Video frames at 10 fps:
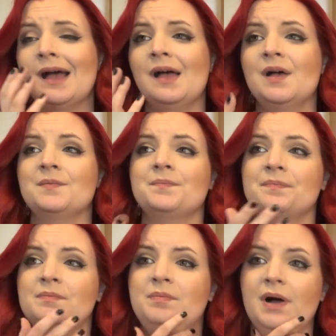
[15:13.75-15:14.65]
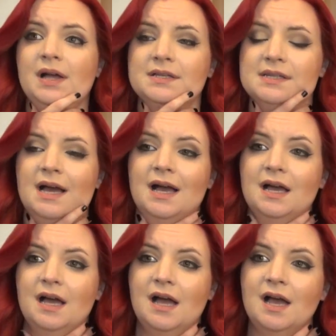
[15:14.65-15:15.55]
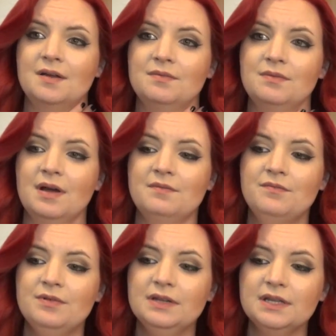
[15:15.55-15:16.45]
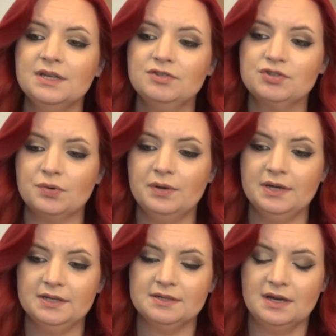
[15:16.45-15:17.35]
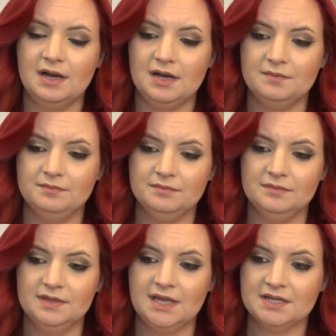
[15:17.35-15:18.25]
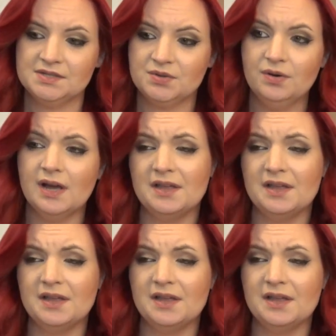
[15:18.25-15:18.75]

But I've really enjoyed, that story.